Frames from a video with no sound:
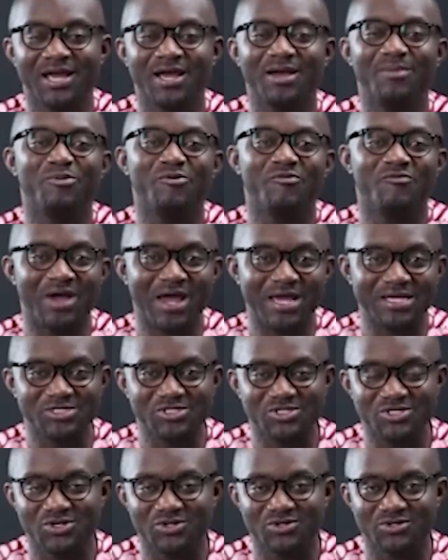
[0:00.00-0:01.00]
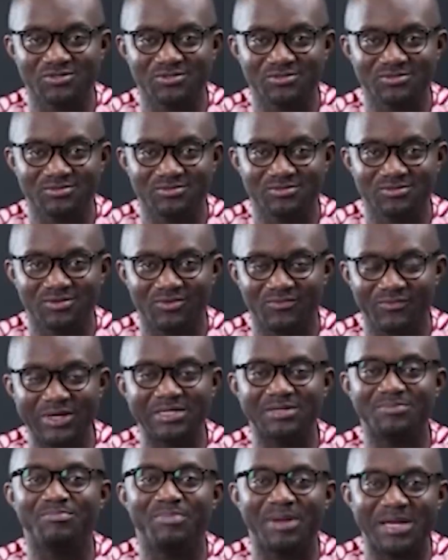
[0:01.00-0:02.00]
and provides you
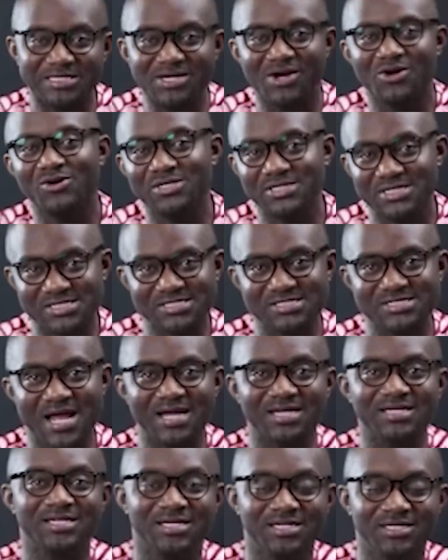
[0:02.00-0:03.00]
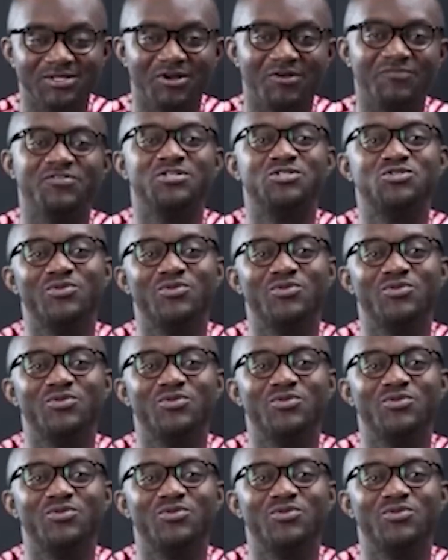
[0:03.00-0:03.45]
with better understanding of the